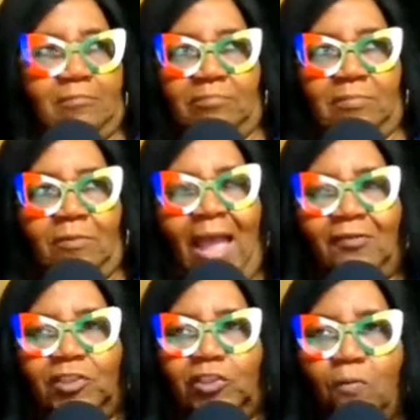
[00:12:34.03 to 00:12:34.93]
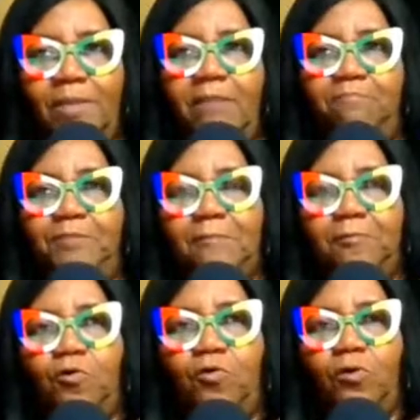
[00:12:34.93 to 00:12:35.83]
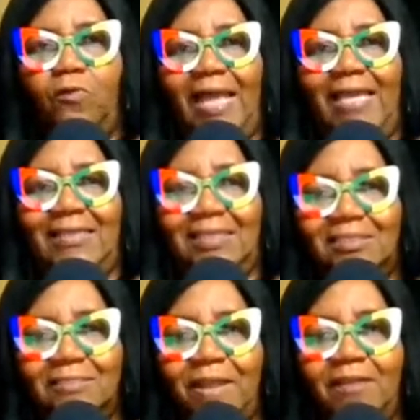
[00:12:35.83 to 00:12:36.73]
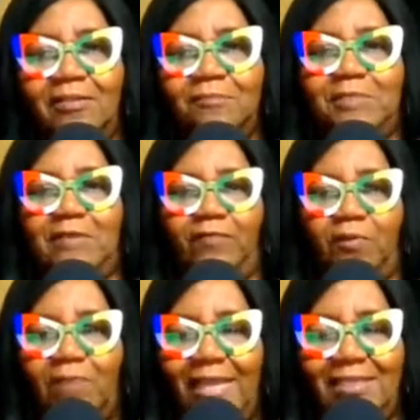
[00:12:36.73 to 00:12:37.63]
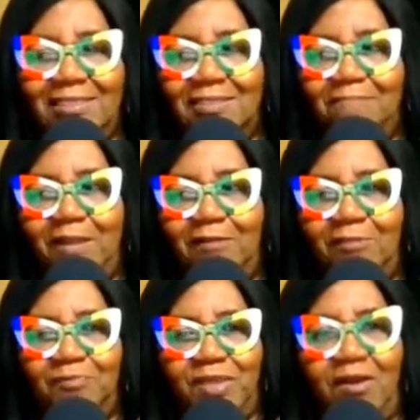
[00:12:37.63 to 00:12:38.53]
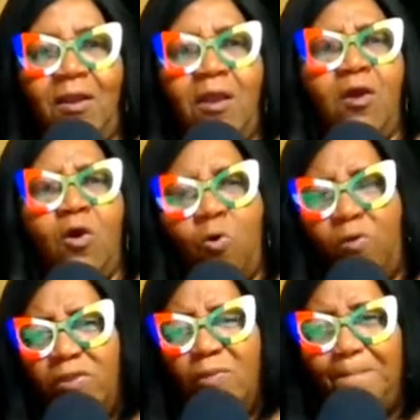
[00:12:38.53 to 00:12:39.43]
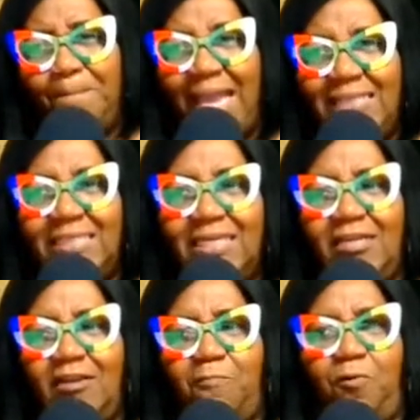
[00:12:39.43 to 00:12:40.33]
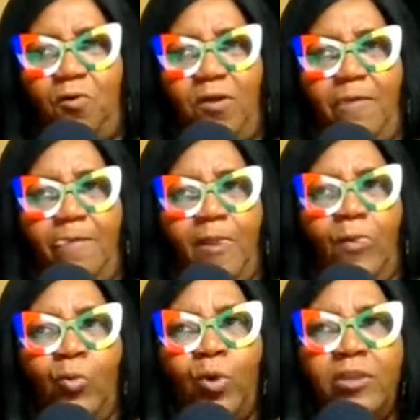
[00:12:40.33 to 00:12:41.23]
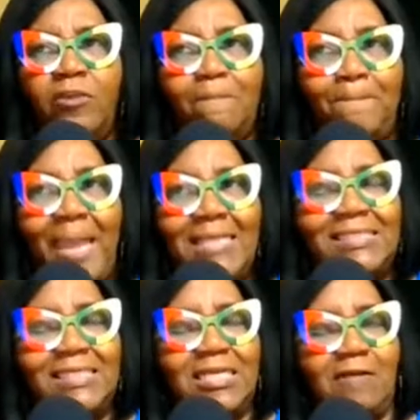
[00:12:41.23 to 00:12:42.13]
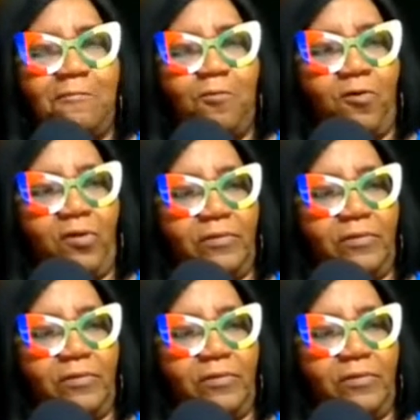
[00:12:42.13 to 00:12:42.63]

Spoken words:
I have so many people who don't like this about themselves, don't like this about themselves. Who are you basing it up on? What are you basing it up on?